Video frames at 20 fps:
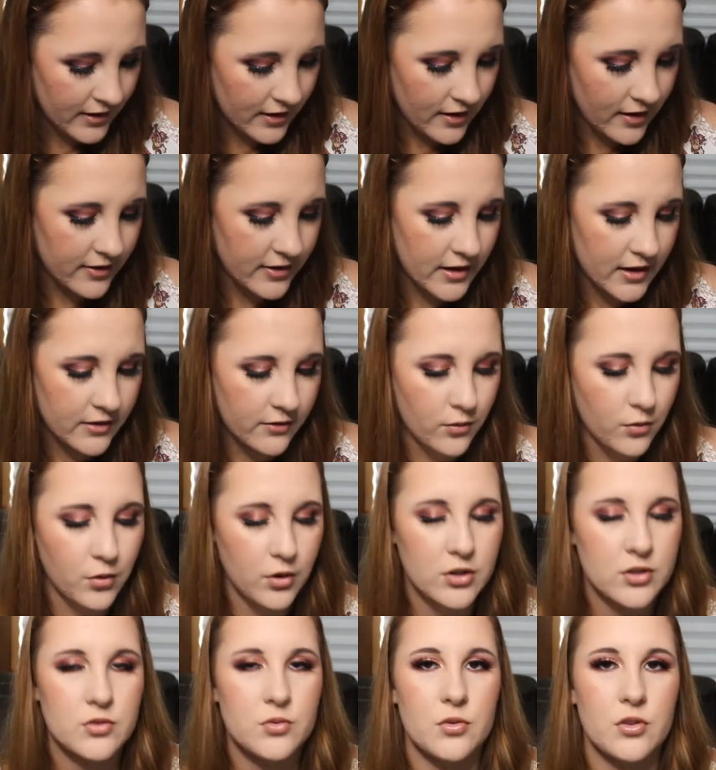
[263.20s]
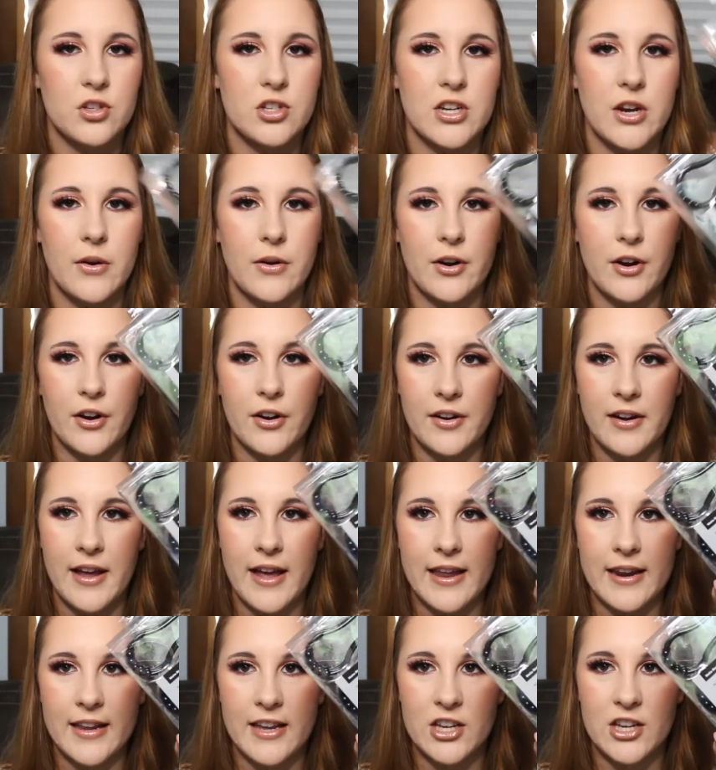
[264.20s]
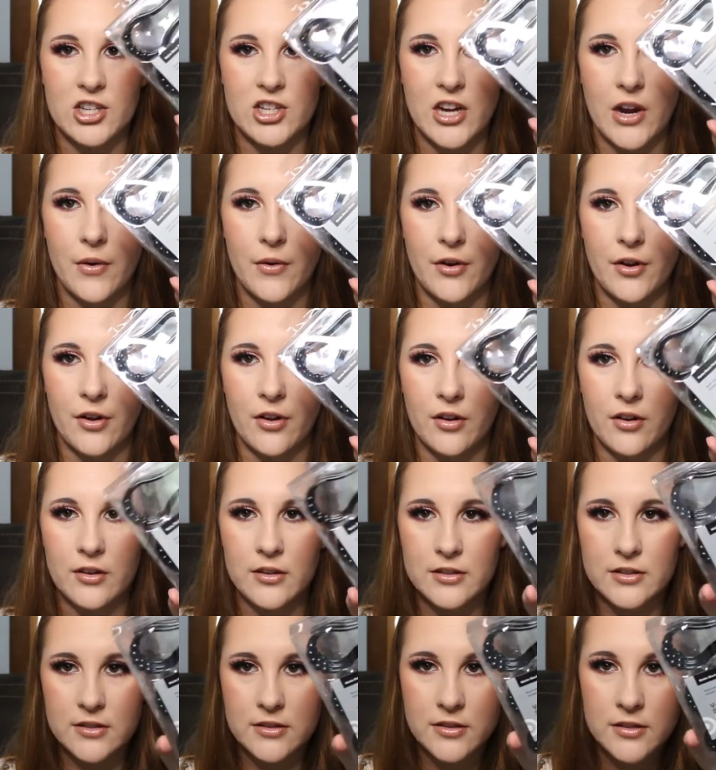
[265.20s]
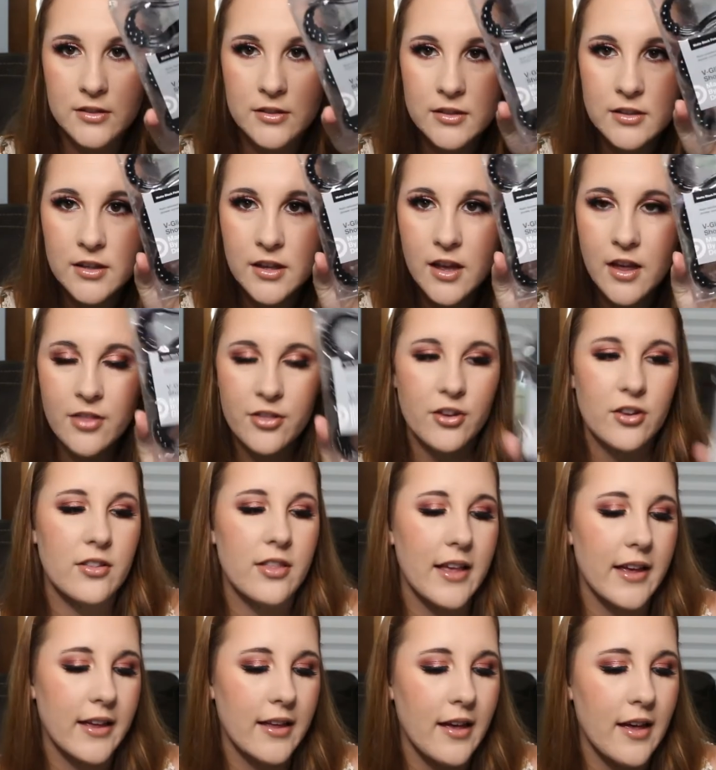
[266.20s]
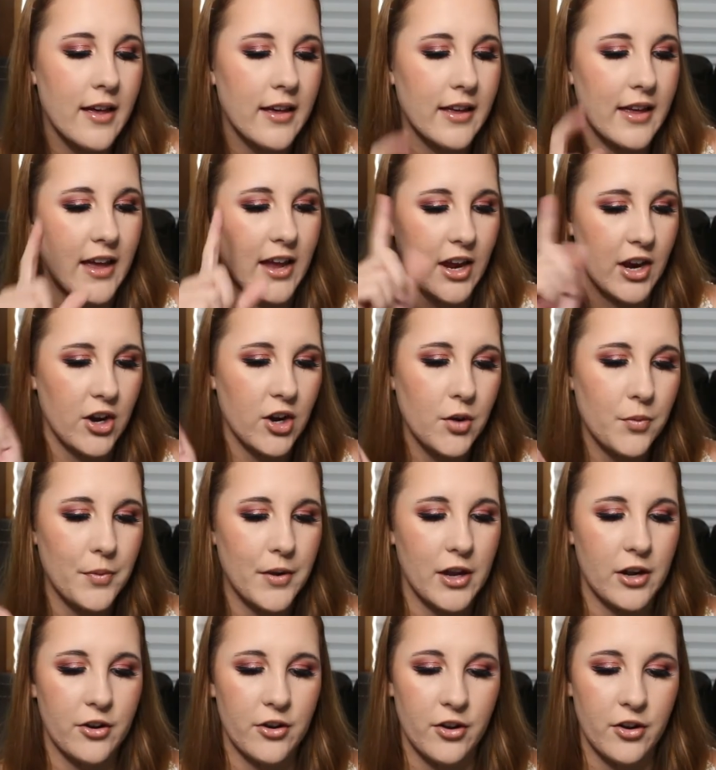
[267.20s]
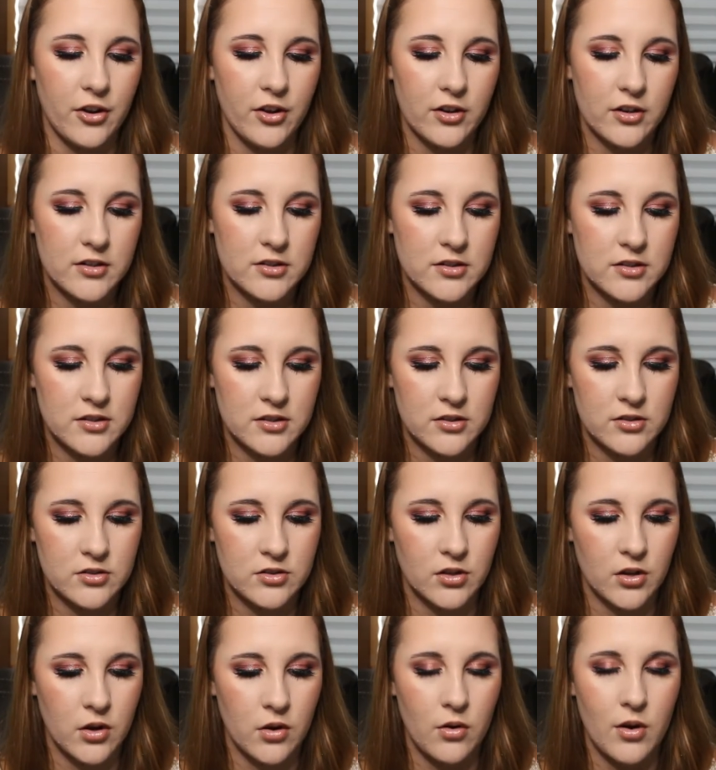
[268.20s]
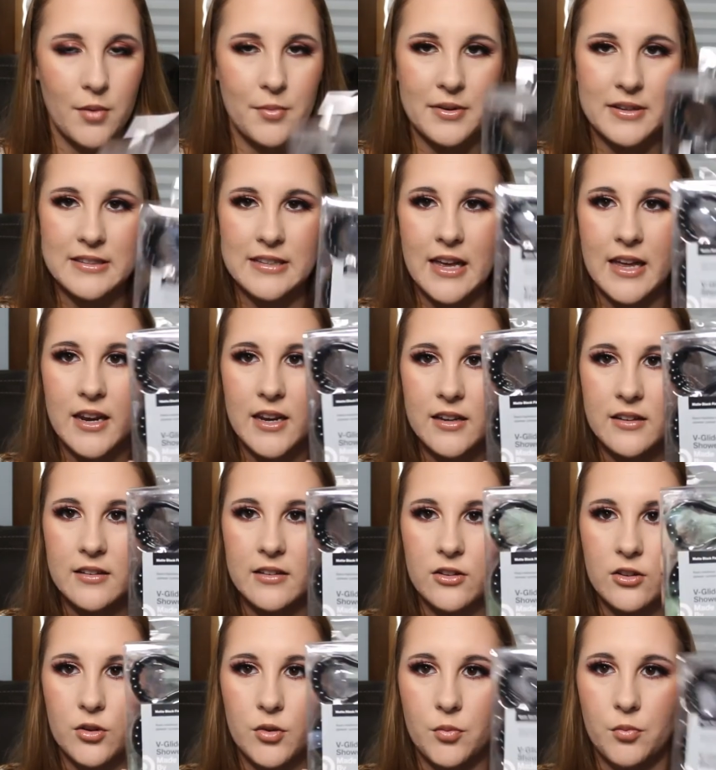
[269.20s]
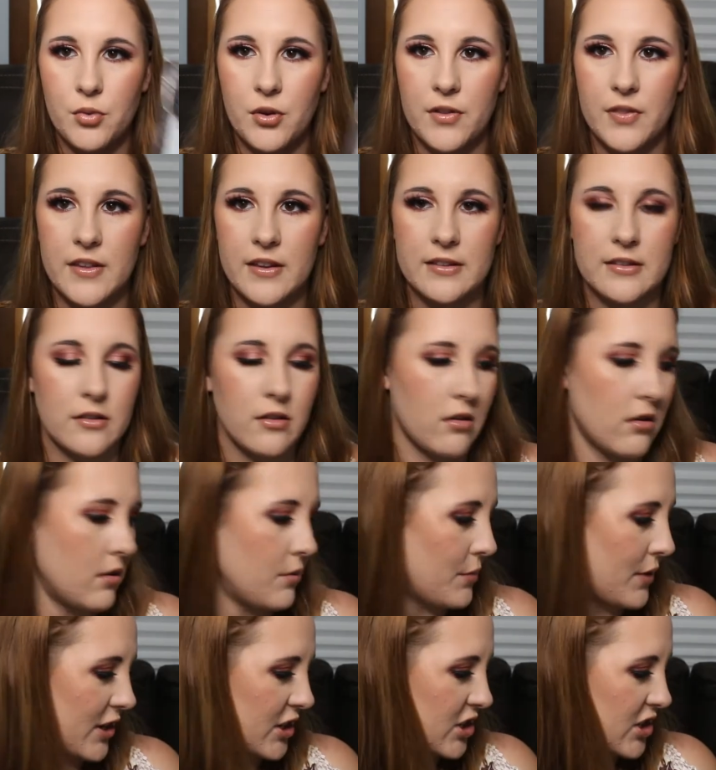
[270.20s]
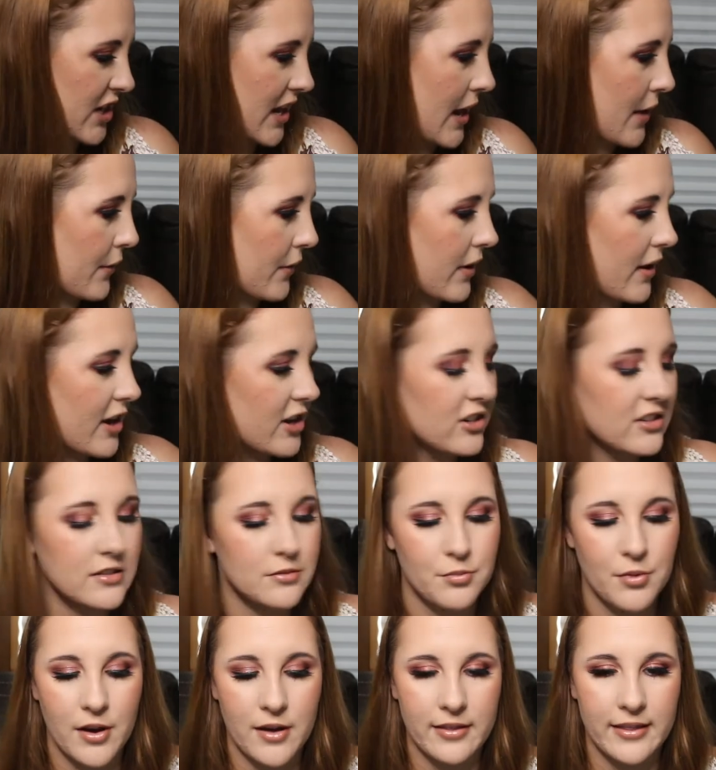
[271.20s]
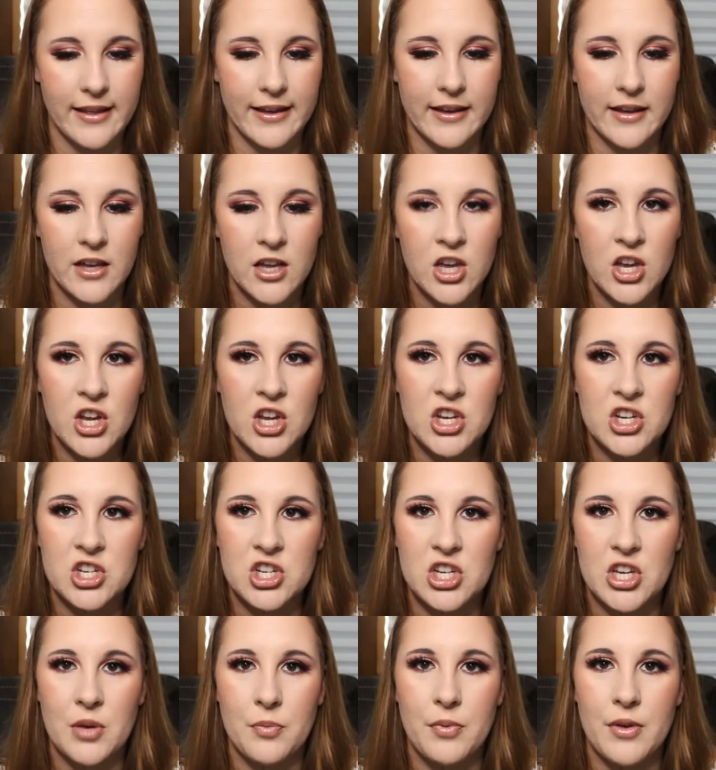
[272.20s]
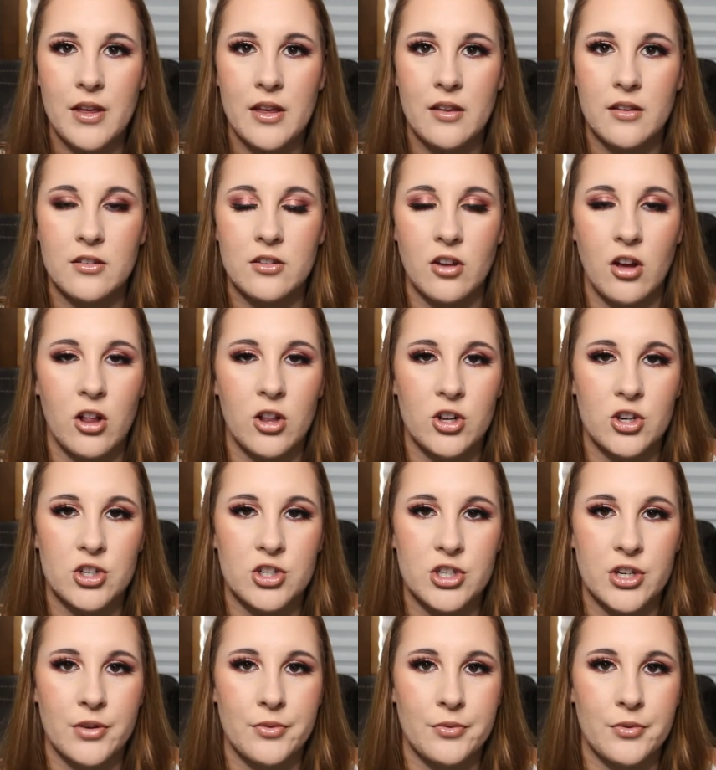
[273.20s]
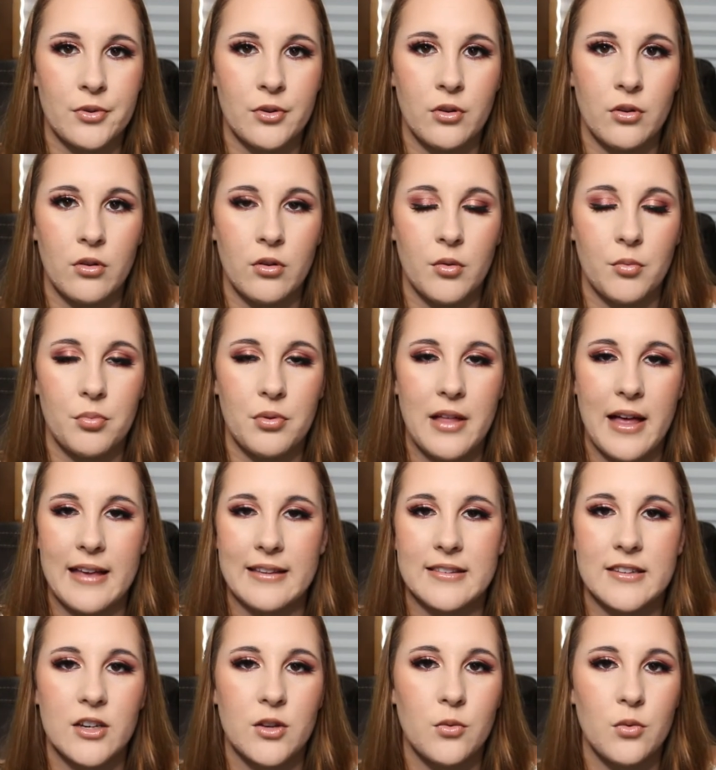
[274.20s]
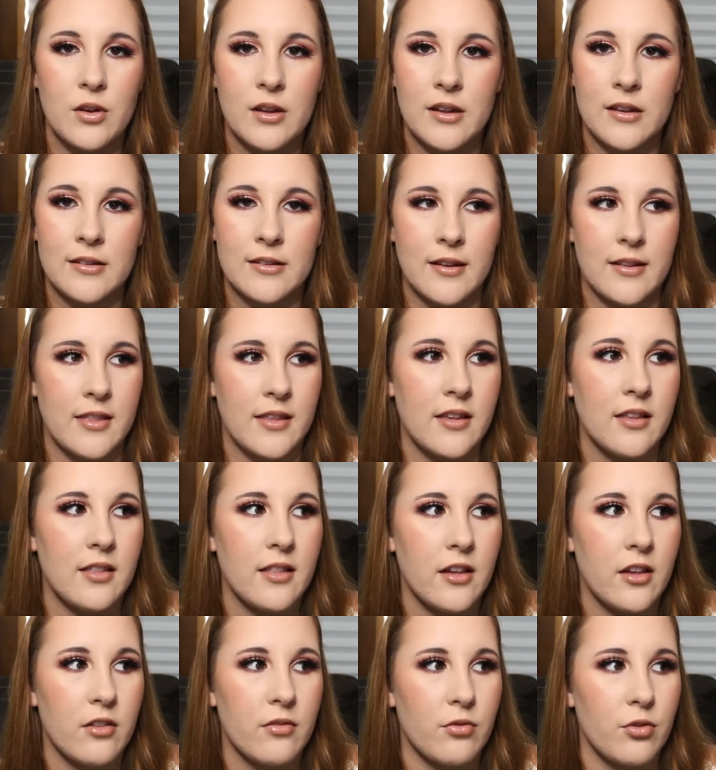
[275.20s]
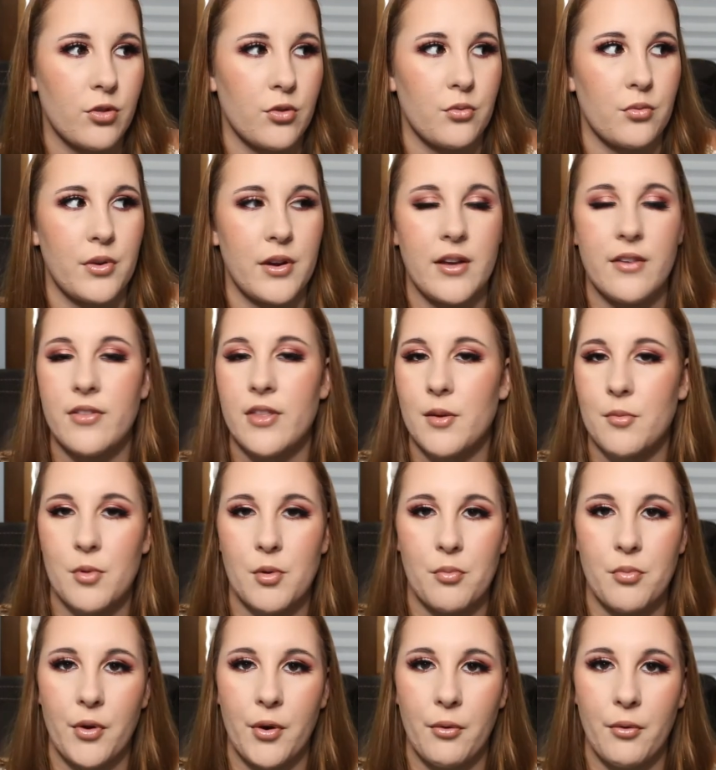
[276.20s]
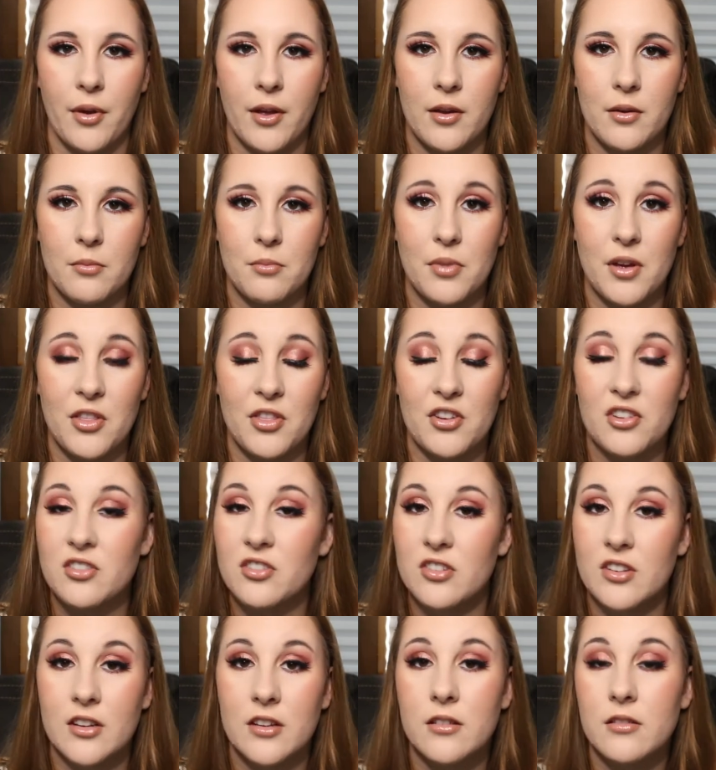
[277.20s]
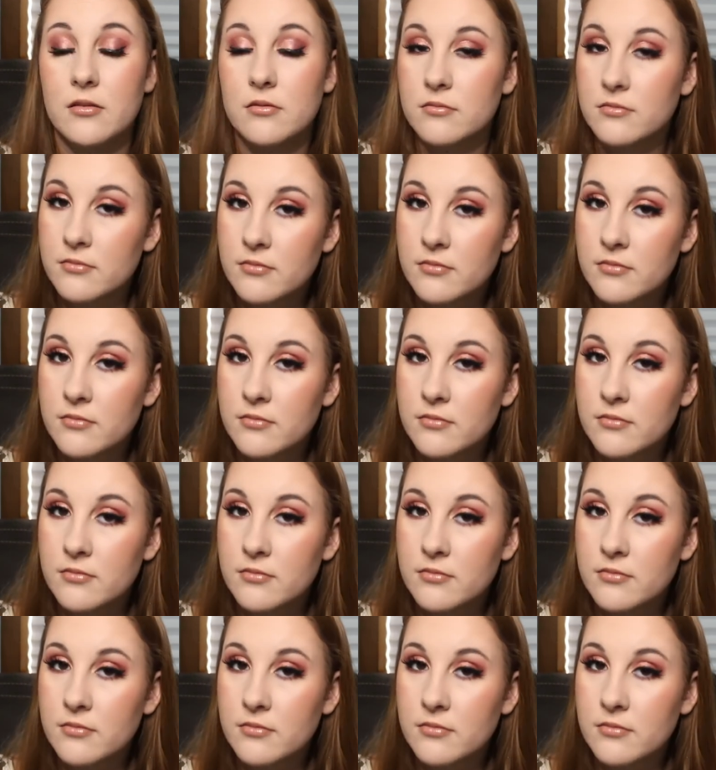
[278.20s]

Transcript: And then of course with shower curtain, I had to get shower hooks. They're like carabiner hooks. So I'm excited to put this on my shower. I just bought like cheapy Dollar General plastic ones. I think like 3 of them are broken, but they're still,